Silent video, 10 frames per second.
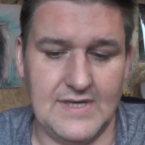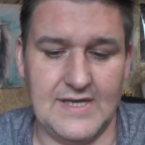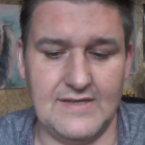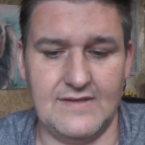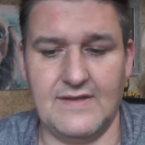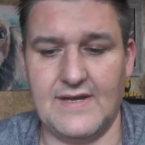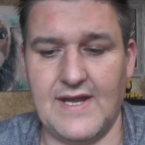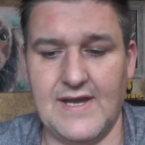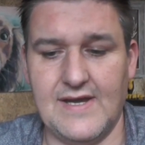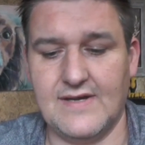there
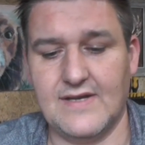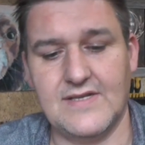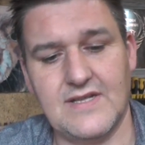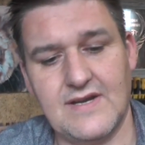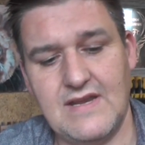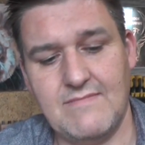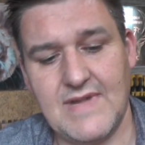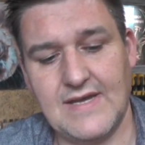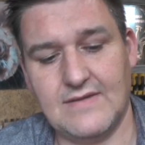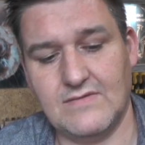are... Is there any...
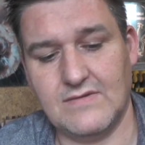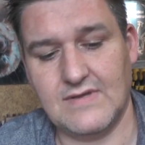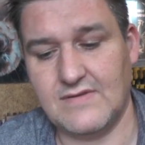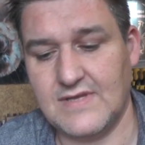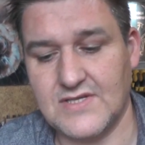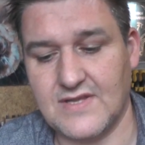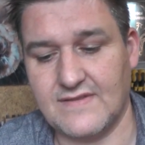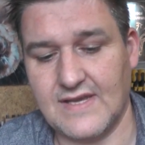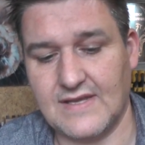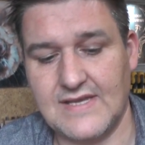there's a
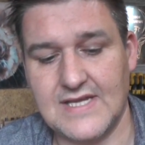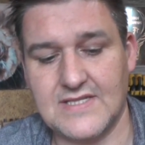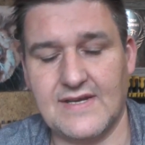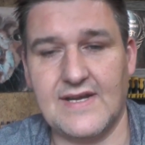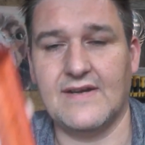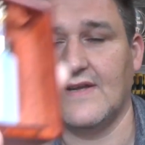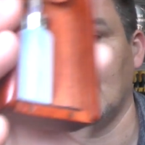thing. Yes, there are.